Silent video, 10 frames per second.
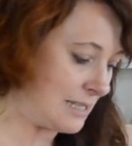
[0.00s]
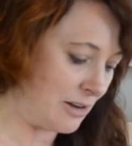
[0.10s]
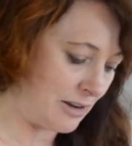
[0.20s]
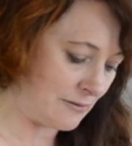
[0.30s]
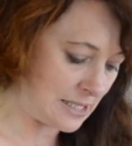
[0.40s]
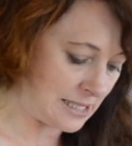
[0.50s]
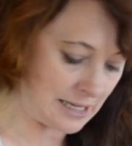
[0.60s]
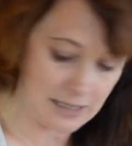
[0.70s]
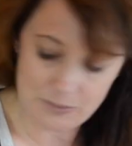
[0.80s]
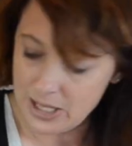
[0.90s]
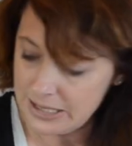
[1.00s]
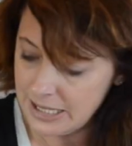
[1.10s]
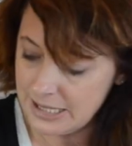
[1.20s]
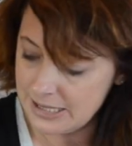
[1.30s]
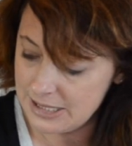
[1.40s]
I've started my
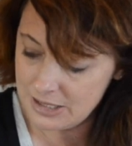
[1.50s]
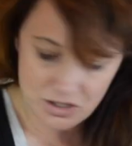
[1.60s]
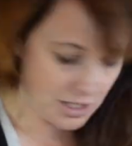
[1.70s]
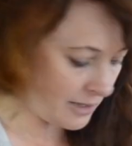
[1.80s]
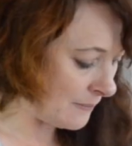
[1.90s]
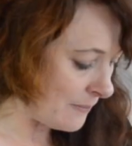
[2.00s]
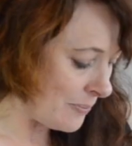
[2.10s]
test stitching.